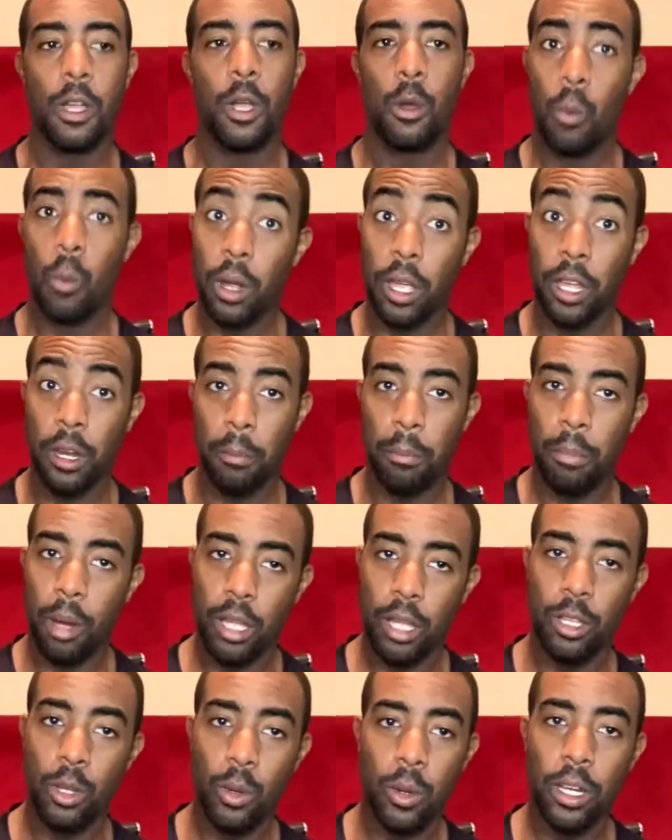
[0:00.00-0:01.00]
we're going to put
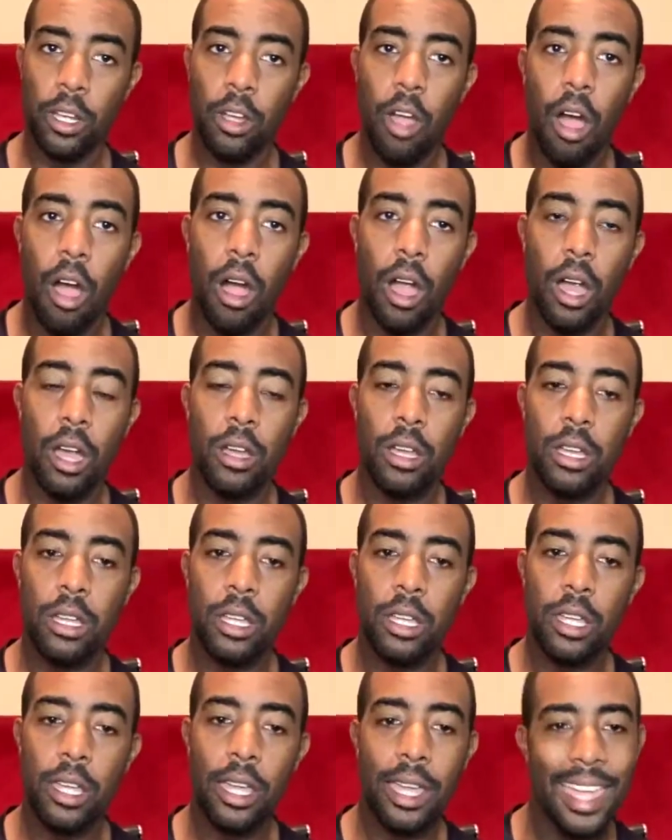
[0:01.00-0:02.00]
you in a car
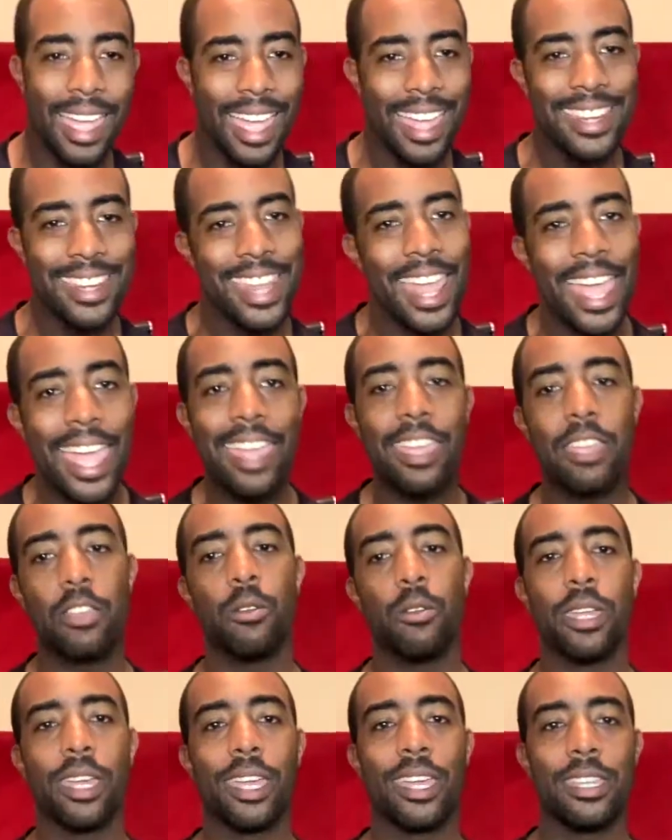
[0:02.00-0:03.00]
and take you to
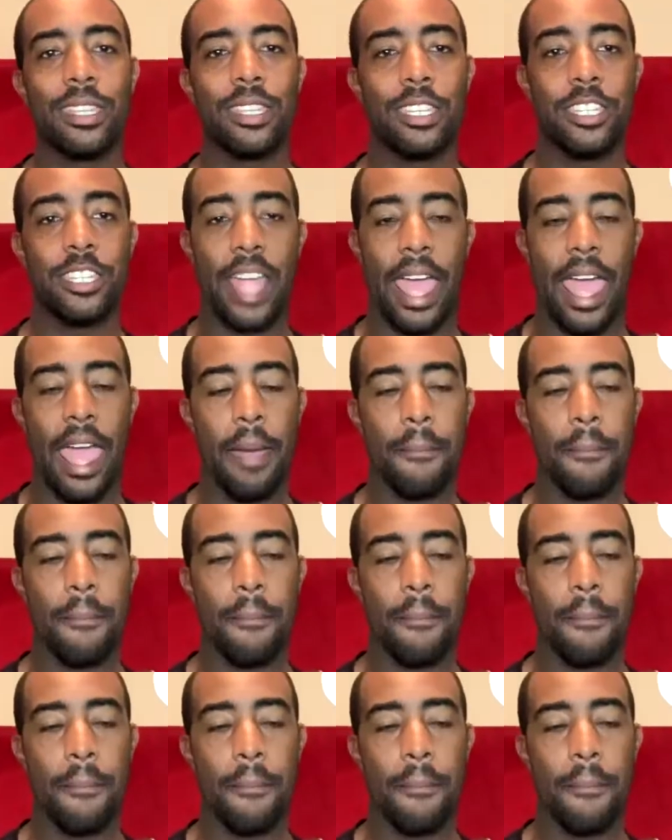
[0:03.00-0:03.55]
get the jab.